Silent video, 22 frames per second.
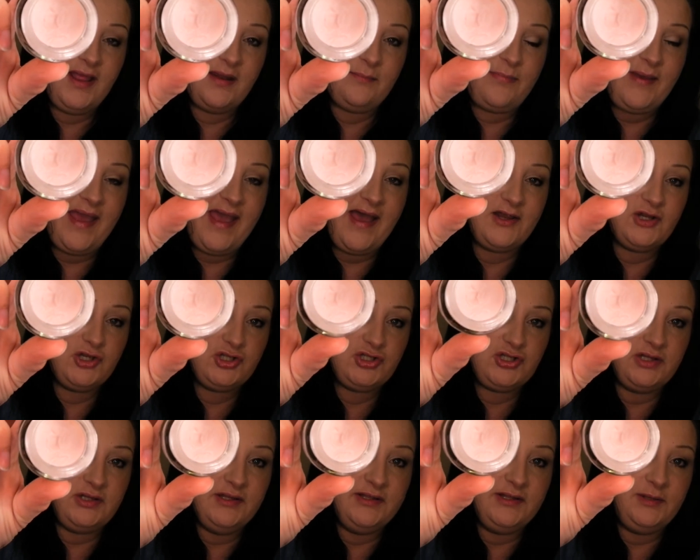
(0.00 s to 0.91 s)
and pat
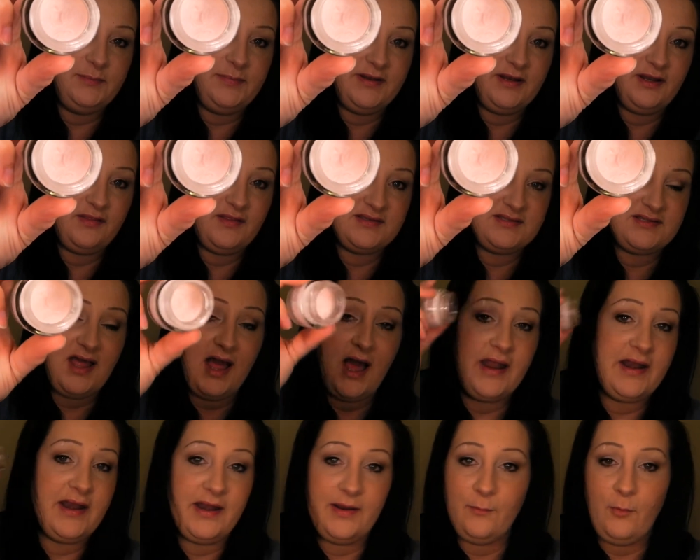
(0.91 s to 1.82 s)
just a little bit of this
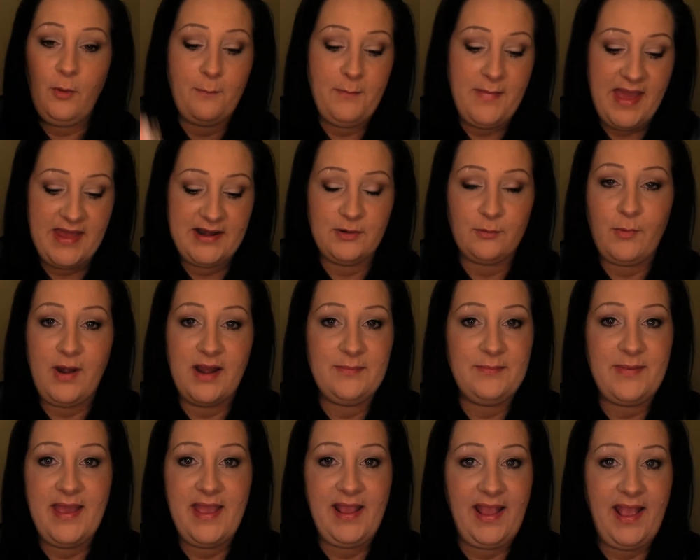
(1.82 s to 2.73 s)
on and it will mat it right
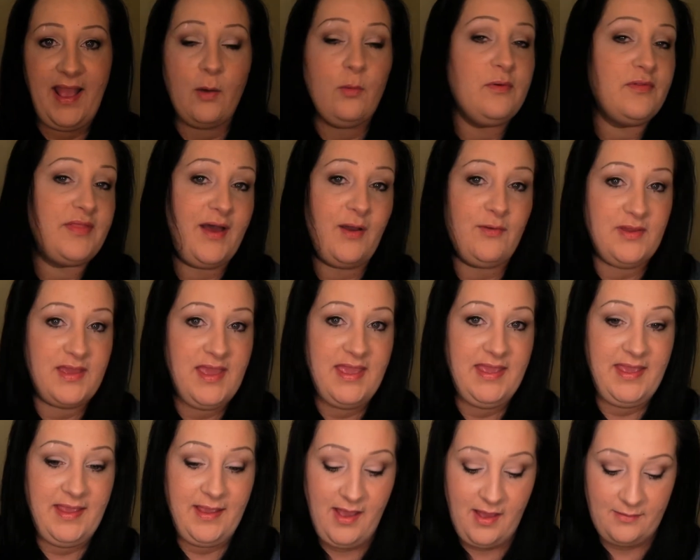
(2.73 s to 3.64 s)
back out without
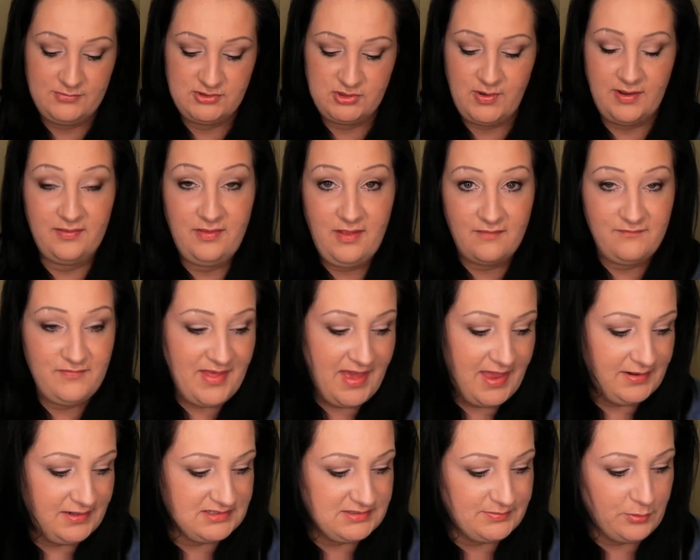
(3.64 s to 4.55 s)
caking up. So I love
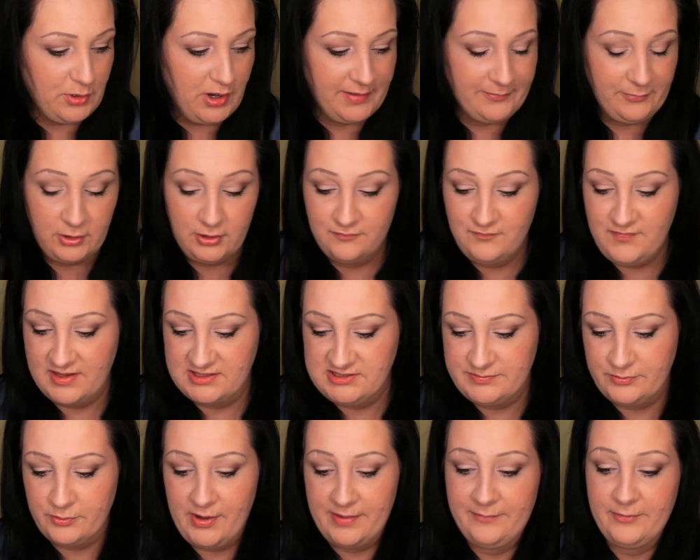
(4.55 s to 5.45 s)
that as a primer, face
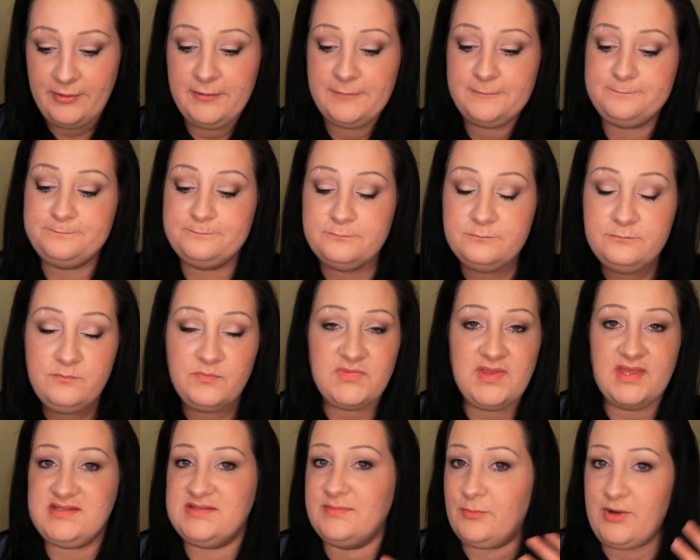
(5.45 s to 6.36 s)
primer.
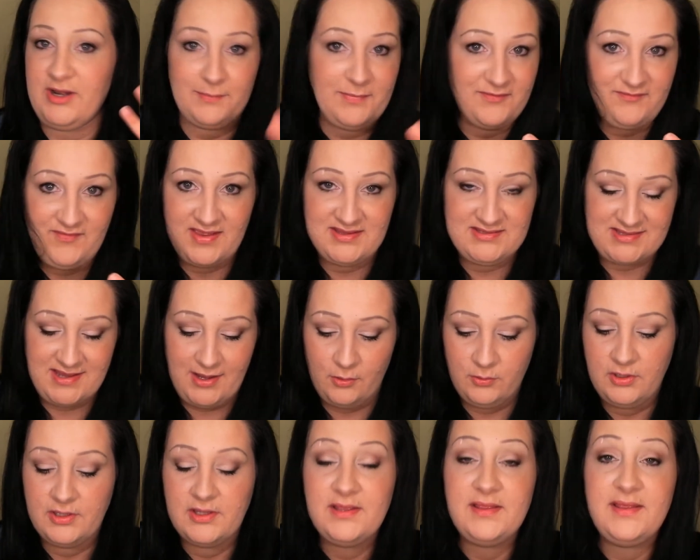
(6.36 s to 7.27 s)
Doesn't break my face
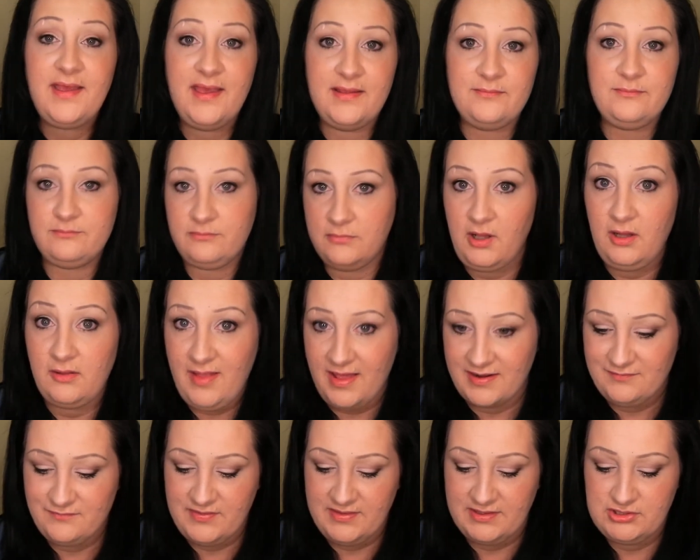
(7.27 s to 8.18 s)
out, and a
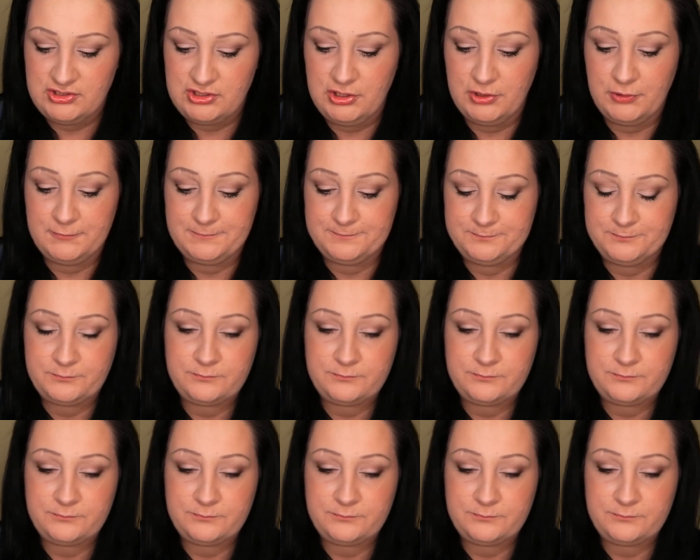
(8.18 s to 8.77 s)
lot of things do.